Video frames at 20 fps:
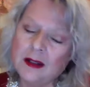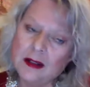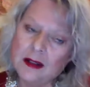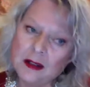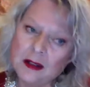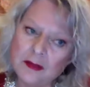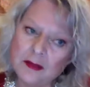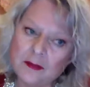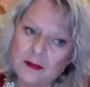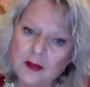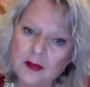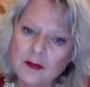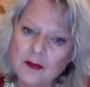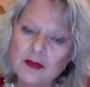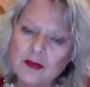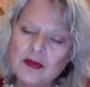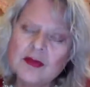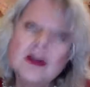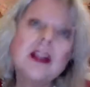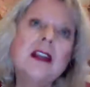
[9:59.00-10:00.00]
if we
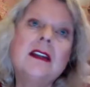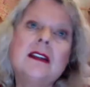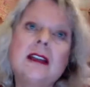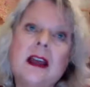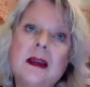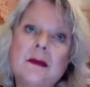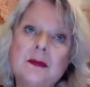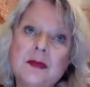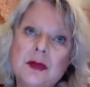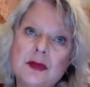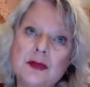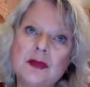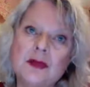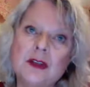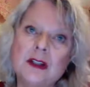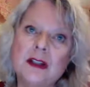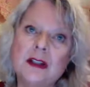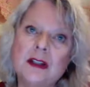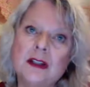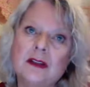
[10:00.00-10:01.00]
bring that
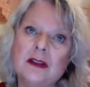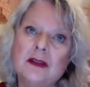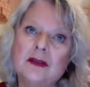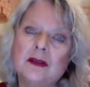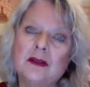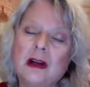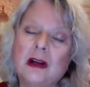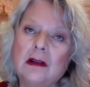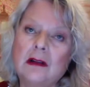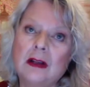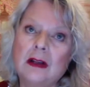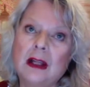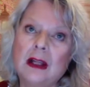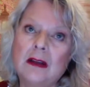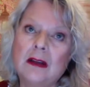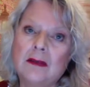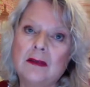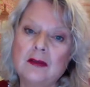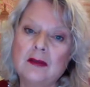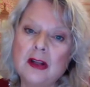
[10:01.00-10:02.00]
beauty into our
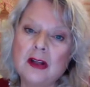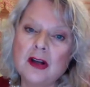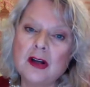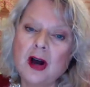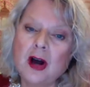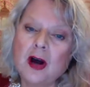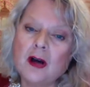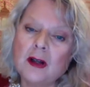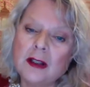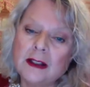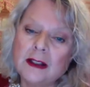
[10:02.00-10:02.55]
life, we call